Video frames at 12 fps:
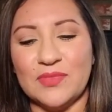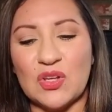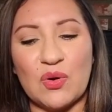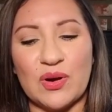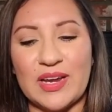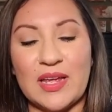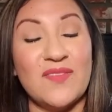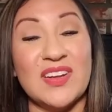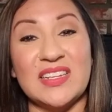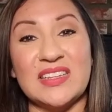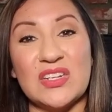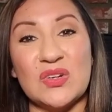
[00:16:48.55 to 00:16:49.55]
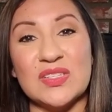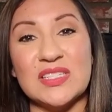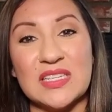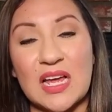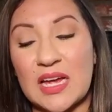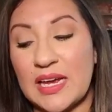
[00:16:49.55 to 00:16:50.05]
or even a little
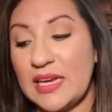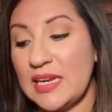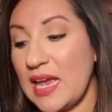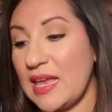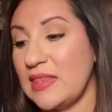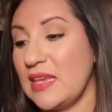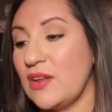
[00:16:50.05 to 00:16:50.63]
sign. And then